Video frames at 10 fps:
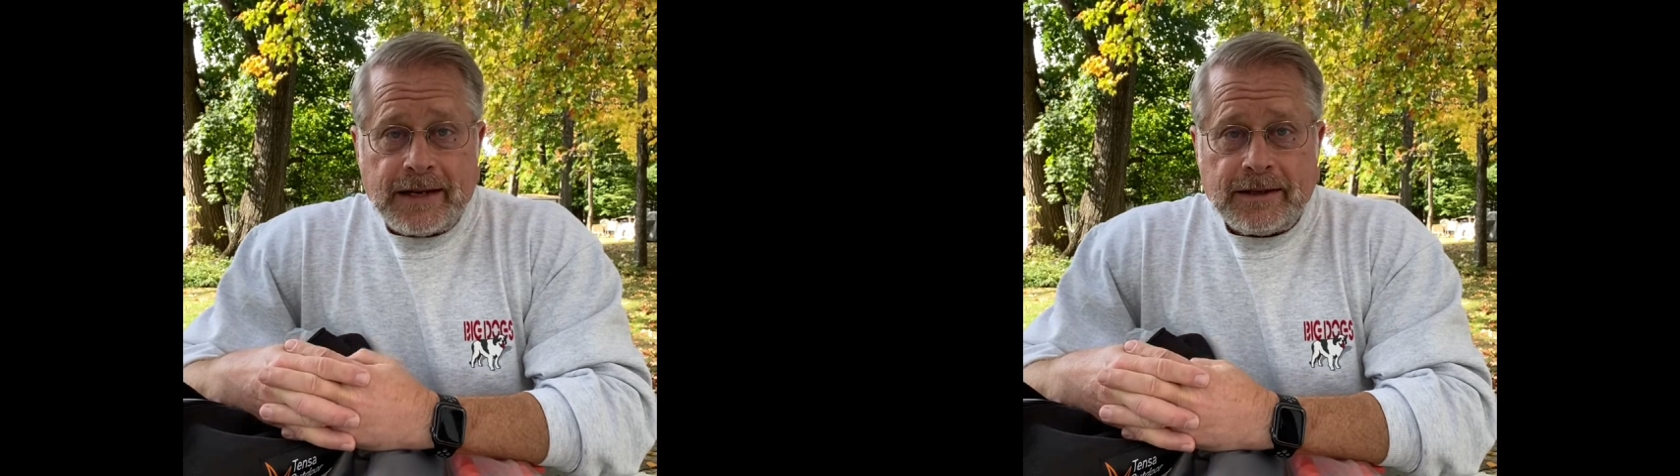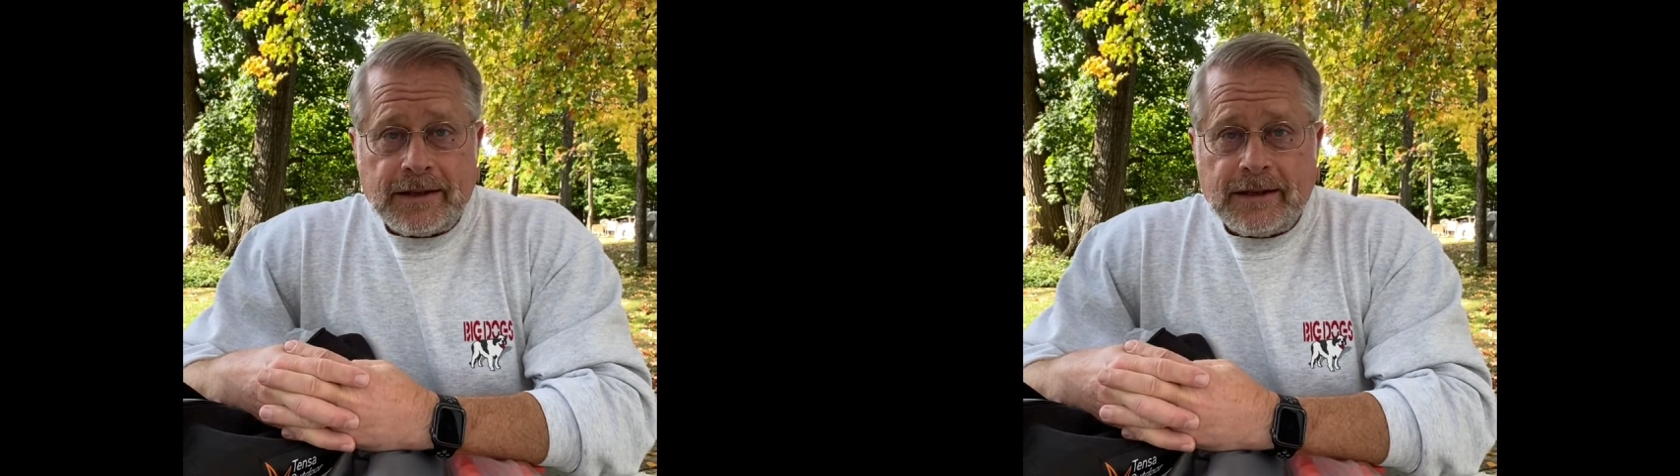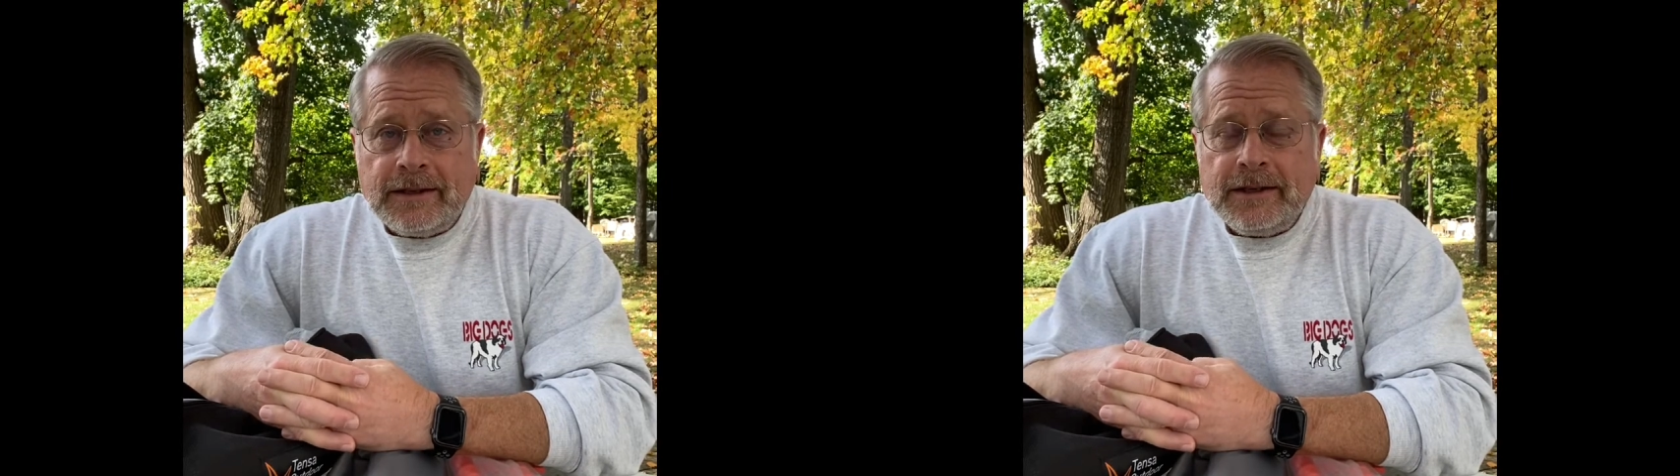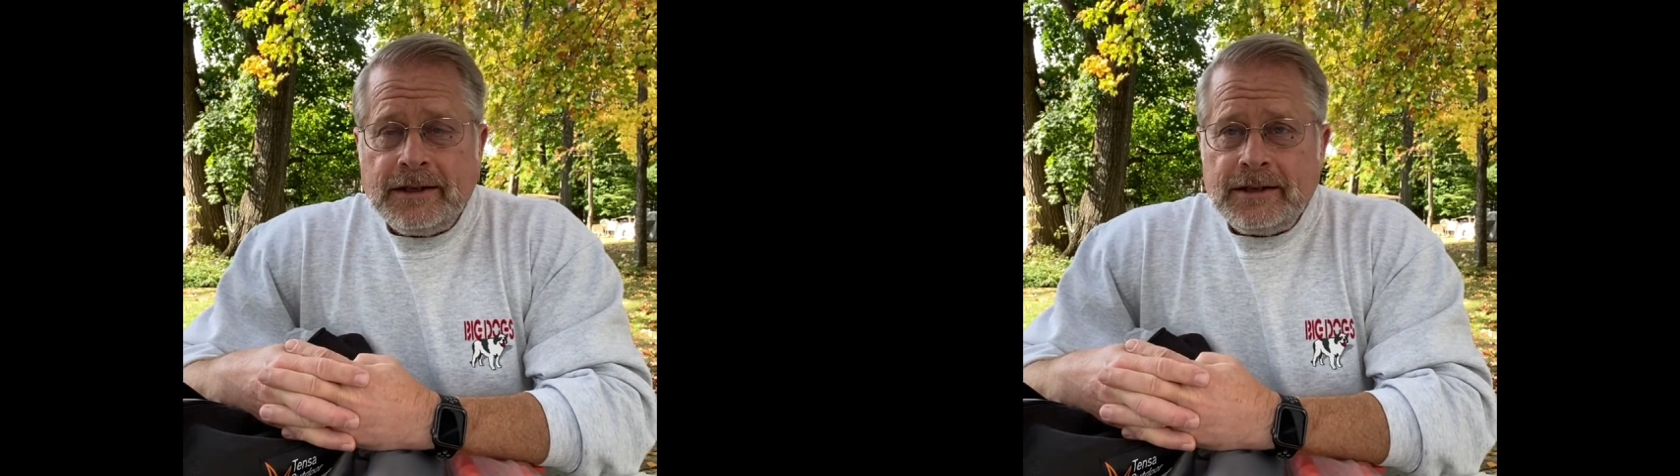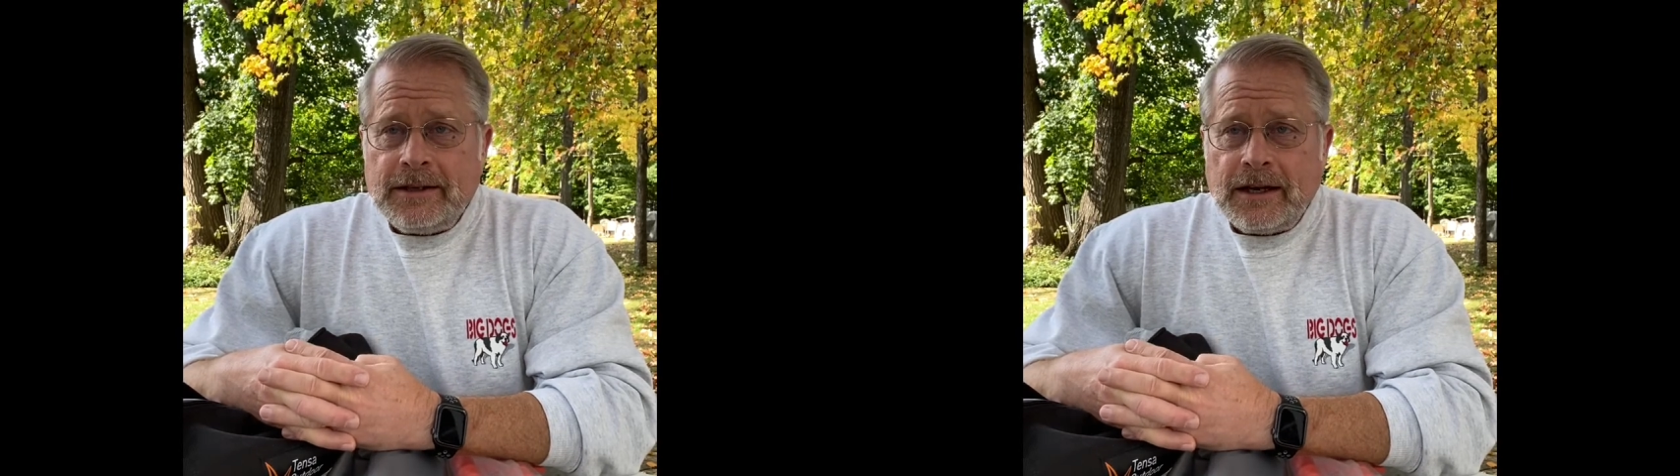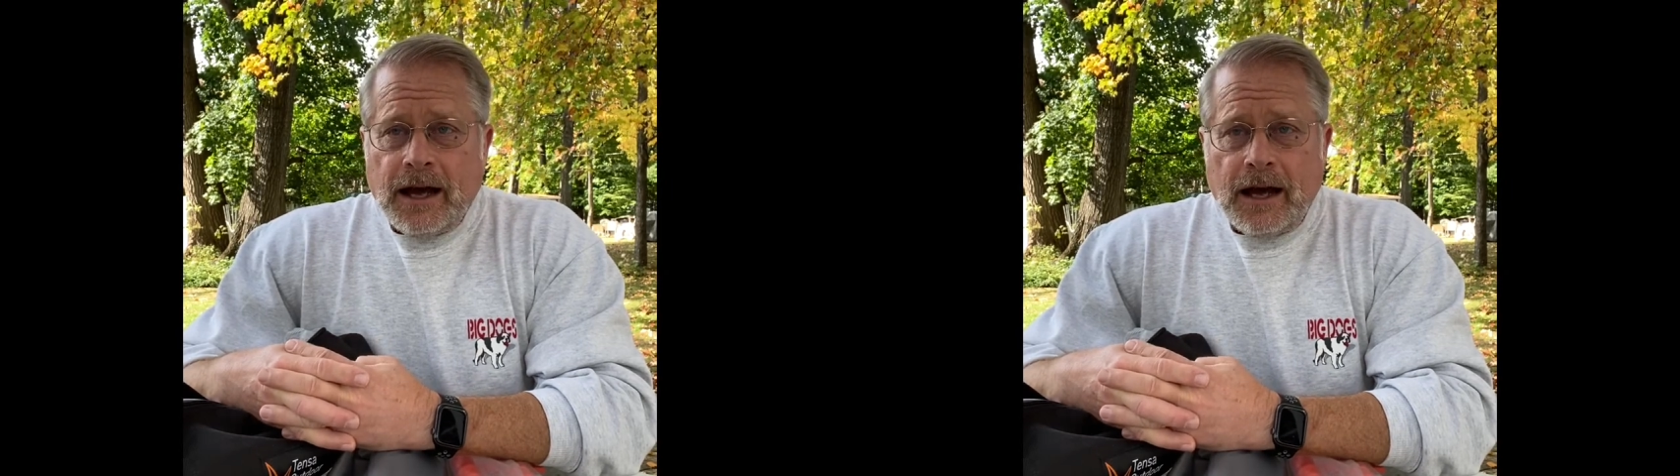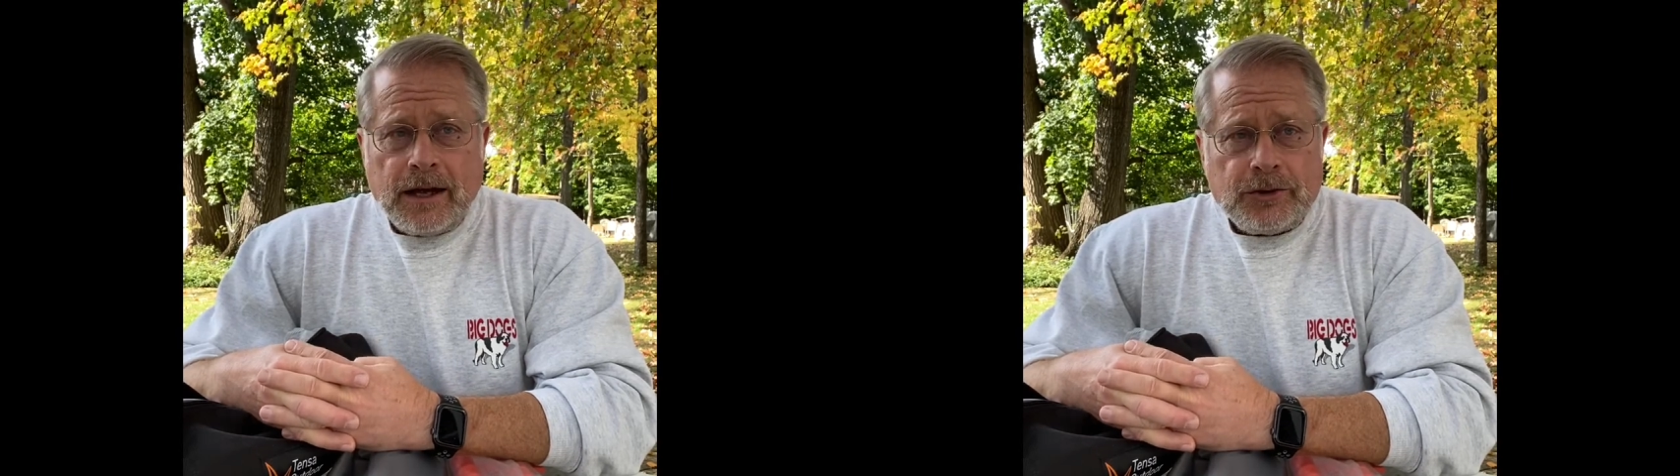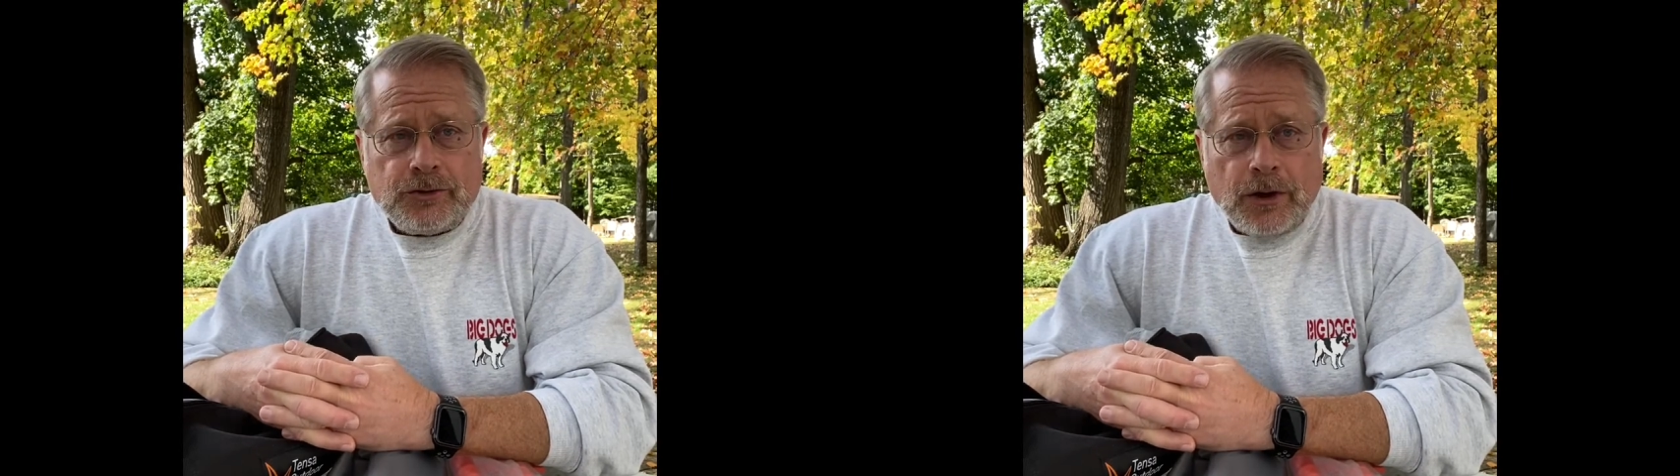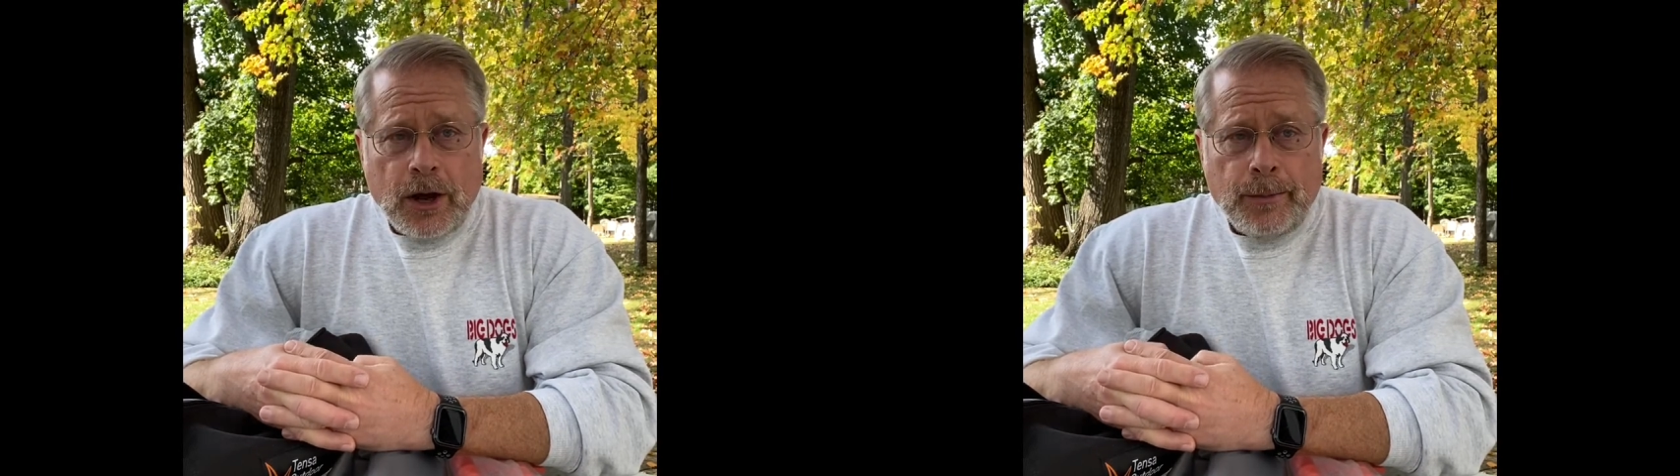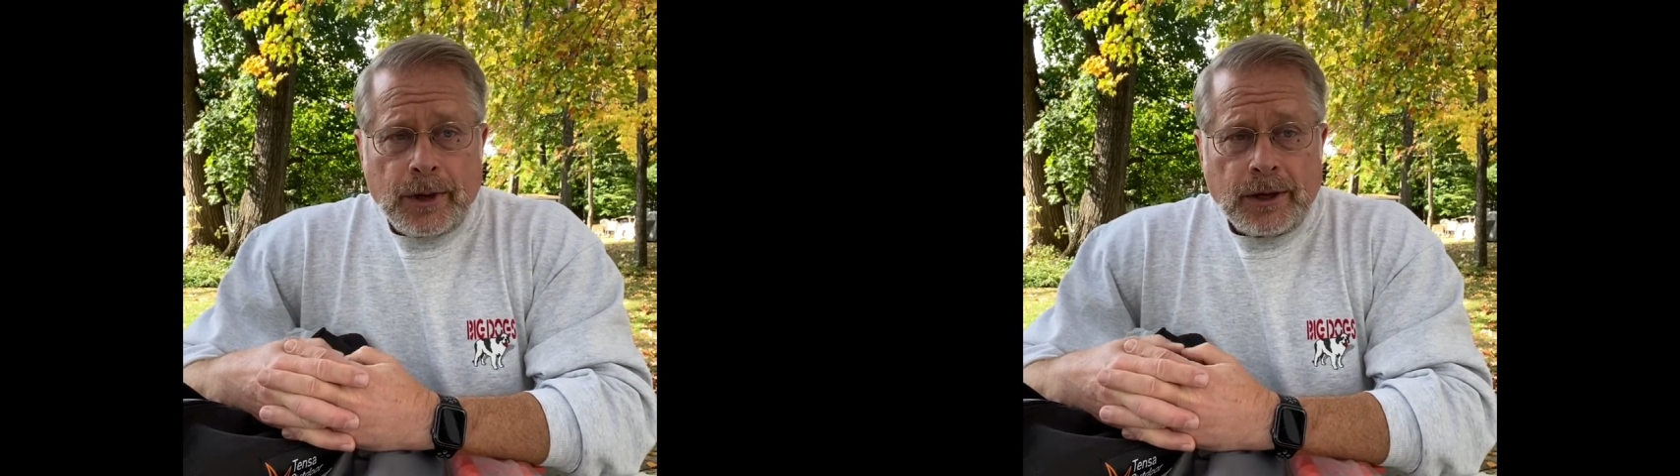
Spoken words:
of the Draumr